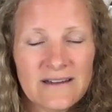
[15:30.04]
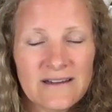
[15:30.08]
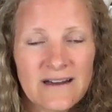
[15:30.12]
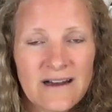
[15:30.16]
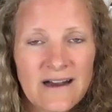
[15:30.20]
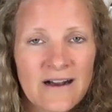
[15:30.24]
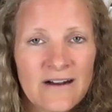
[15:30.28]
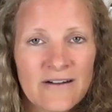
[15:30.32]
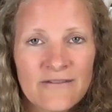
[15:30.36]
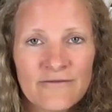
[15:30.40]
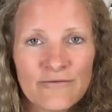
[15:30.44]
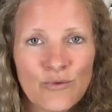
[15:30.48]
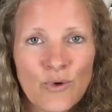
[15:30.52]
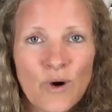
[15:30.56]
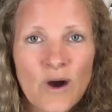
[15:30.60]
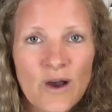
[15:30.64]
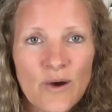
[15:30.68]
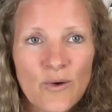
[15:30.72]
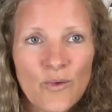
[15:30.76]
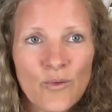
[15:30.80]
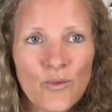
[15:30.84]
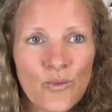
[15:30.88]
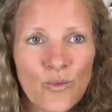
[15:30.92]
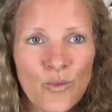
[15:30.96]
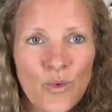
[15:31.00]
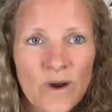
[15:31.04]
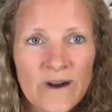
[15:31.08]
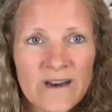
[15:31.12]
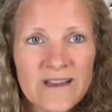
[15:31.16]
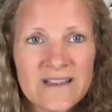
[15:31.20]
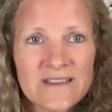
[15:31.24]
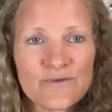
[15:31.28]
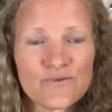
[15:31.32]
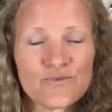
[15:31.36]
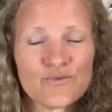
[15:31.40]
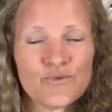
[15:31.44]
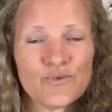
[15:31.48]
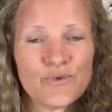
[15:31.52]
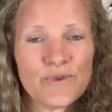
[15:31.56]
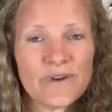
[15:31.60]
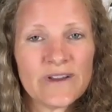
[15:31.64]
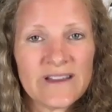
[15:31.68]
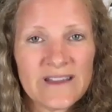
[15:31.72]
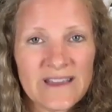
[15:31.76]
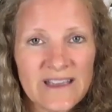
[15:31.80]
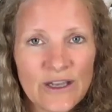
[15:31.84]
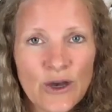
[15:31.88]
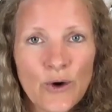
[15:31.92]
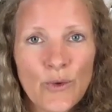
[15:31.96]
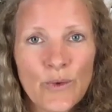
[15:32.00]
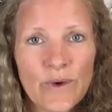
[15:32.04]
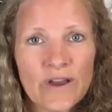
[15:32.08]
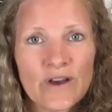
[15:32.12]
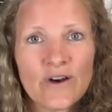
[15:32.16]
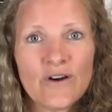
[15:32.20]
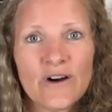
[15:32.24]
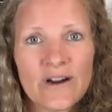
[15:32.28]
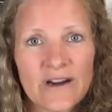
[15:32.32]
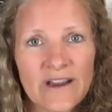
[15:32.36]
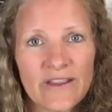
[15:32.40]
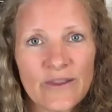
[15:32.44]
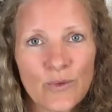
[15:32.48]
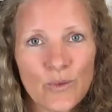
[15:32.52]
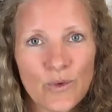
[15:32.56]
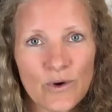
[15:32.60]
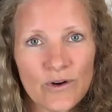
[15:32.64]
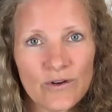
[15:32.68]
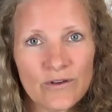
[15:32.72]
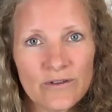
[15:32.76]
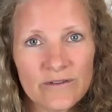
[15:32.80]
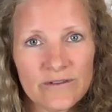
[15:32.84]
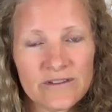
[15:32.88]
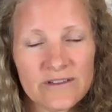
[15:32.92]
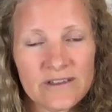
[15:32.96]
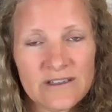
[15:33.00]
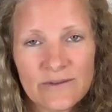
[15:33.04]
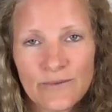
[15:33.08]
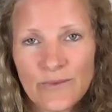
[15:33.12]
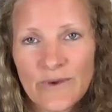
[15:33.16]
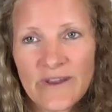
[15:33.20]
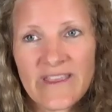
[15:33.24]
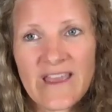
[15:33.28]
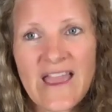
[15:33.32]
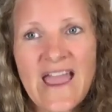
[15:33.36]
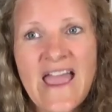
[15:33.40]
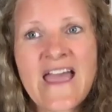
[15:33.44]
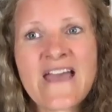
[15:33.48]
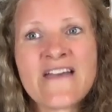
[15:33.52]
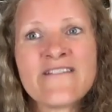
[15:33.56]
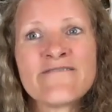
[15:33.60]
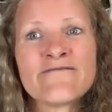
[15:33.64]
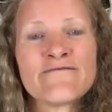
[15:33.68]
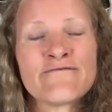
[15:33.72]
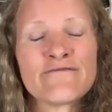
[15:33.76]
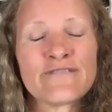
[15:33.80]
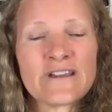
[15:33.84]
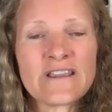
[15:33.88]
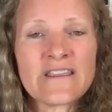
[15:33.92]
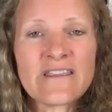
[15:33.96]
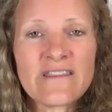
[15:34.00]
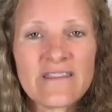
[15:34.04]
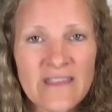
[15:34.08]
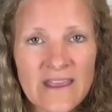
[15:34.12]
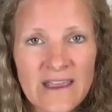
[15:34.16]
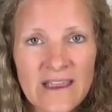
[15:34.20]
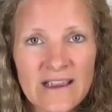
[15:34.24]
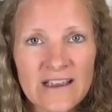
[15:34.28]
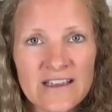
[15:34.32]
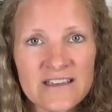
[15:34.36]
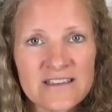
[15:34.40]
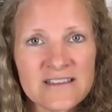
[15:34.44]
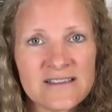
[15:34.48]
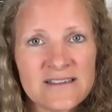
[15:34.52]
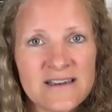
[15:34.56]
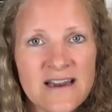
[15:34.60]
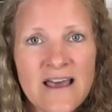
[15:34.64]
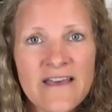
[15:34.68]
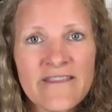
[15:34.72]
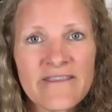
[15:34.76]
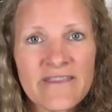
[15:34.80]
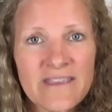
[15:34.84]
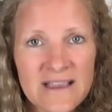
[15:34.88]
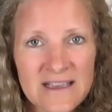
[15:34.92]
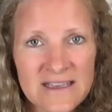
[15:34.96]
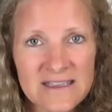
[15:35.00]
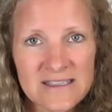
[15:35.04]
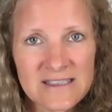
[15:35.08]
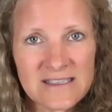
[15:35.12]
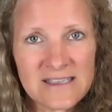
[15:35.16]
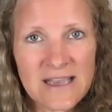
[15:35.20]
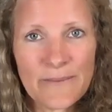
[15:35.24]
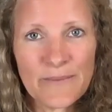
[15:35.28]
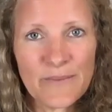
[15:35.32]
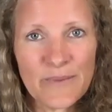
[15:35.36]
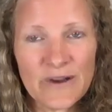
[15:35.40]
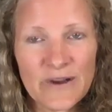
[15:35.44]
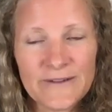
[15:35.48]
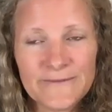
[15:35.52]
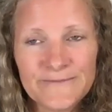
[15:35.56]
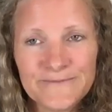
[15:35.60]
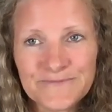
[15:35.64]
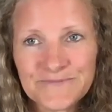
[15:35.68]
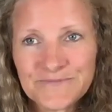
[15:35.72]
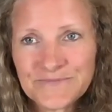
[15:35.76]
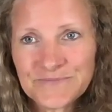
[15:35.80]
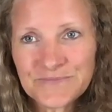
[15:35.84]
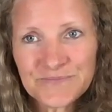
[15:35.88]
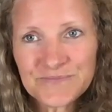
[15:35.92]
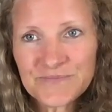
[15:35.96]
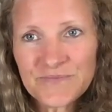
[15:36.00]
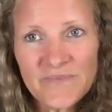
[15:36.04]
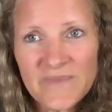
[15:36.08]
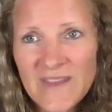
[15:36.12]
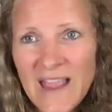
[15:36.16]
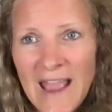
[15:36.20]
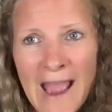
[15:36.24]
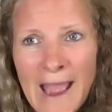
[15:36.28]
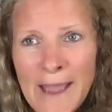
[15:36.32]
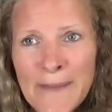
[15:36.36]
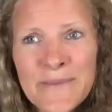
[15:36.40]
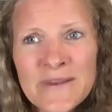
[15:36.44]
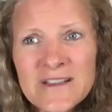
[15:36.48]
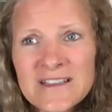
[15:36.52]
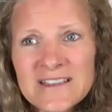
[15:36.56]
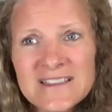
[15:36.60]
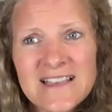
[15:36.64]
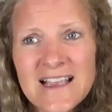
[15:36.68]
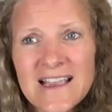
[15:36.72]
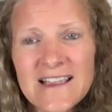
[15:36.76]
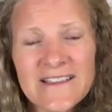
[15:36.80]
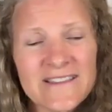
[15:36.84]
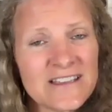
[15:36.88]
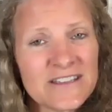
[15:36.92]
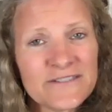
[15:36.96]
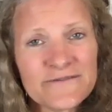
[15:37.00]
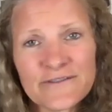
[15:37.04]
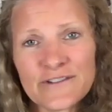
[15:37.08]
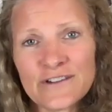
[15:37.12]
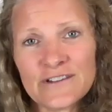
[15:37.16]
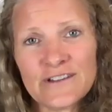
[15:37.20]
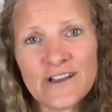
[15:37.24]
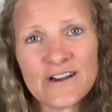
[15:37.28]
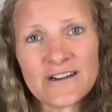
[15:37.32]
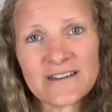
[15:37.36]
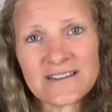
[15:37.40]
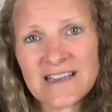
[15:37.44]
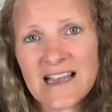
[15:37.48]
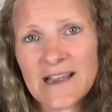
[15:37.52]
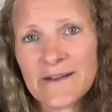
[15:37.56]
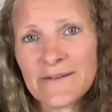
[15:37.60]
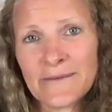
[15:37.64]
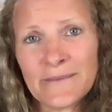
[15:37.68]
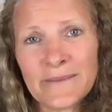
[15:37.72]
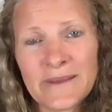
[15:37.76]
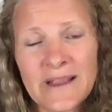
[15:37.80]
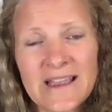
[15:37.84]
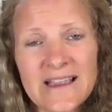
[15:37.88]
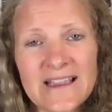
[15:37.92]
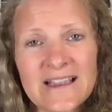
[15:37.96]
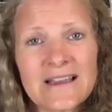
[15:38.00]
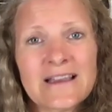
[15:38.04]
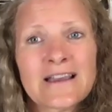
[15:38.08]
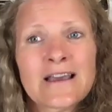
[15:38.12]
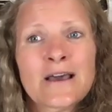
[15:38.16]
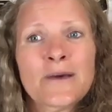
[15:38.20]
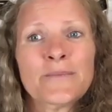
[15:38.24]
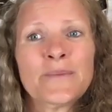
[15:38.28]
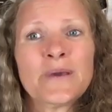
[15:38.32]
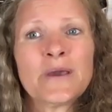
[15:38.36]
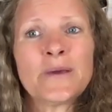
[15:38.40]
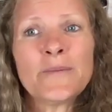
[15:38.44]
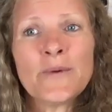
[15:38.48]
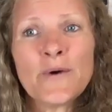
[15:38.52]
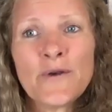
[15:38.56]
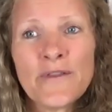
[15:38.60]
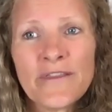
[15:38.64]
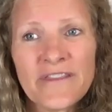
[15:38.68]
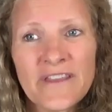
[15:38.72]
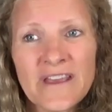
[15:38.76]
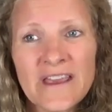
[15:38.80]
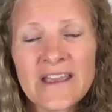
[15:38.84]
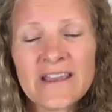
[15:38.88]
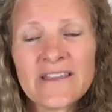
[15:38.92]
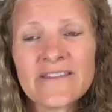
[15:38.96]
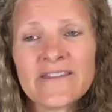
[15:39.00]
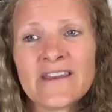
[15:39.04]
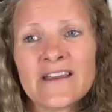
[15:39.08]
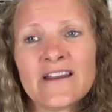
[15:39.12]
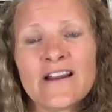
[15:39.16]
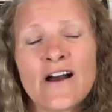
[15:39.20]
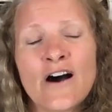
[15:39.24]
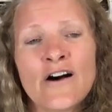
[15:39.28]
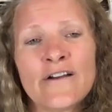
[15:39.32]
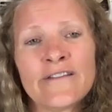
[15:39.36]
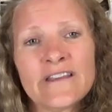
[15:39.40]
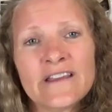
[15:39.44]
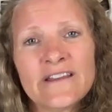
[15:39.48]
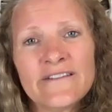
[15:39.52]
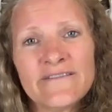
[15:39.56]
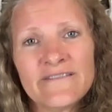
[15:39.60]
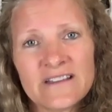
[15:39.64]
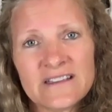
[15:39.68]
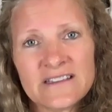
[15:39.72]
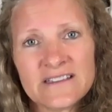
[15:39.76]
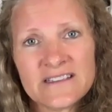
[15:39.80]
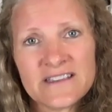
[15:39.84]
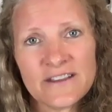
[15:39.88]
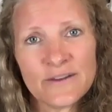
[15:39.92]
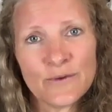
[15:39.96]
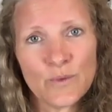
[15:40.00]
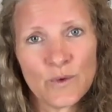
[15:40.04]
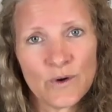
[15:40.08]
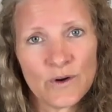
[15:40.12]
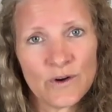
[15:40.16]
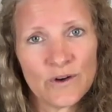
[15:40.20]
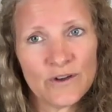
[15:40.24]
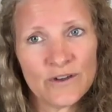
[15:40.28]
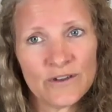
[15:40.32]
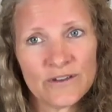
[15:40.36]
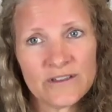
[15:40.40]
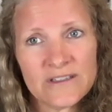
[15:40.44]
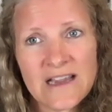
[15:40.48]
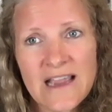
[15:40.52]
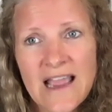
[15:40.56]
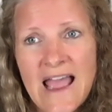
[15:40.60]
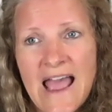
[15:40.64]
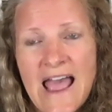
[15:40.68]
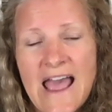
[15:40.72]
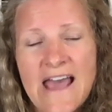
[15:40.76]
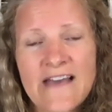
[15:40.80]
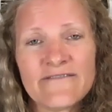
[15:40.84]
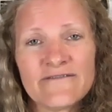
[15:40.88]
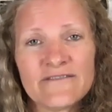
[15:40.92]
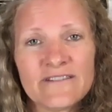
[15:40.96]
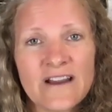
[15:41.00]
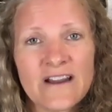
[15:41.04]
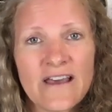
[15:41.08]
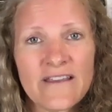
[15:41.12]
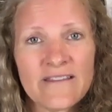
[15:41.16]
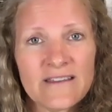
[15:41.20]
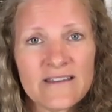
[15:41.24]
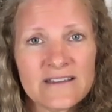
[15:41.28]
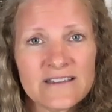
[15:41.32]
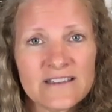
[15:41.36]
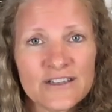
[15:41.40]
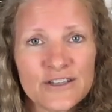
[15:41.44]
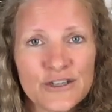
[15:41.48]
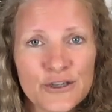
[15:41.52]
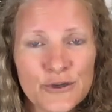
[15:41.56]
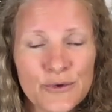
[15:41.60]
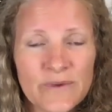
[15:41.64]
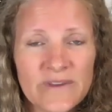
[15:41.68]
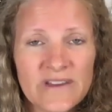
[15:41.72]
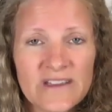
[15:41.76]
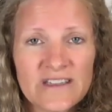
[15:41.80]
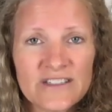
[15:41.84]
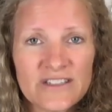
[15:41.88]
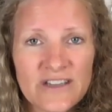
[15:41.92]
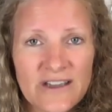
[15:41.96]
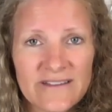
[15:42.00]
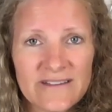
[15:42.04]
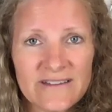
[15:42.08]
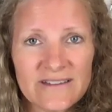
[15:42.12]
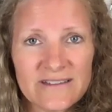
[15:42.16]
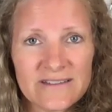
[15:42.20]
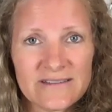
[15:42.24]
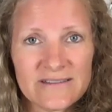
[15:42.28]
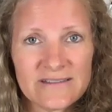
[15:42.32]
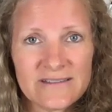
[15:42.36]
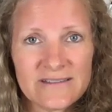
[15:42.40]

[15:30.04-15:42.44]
of what is really going on in the world with everything, because nothing is separate. I've been saying this for a long time. I'm like, people think that all the events in the world have nothing to do with each other,